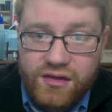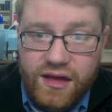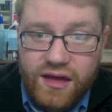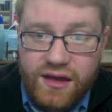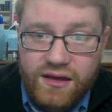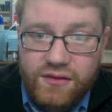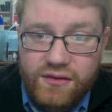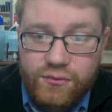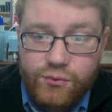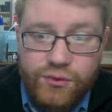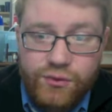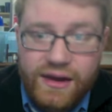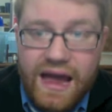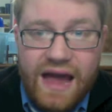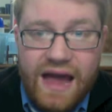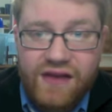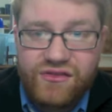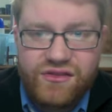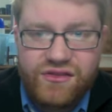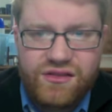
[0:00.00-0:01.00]
like
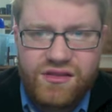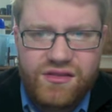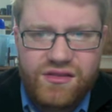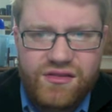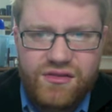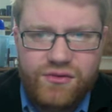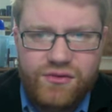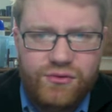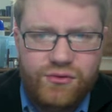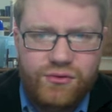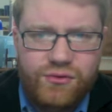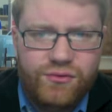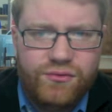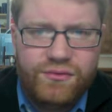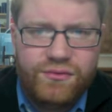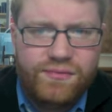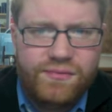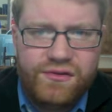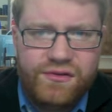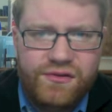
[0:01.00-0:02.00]
reactions to
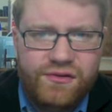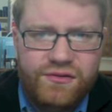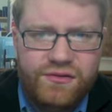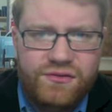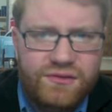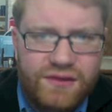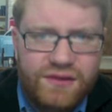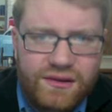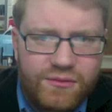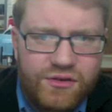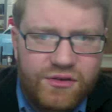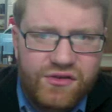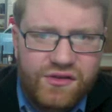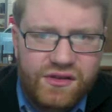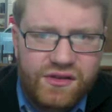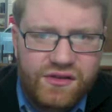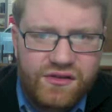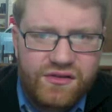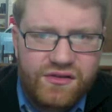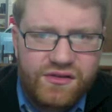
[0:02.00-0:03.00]
certain
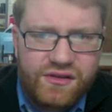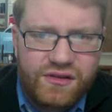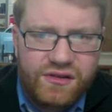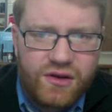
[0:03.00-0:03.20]
images,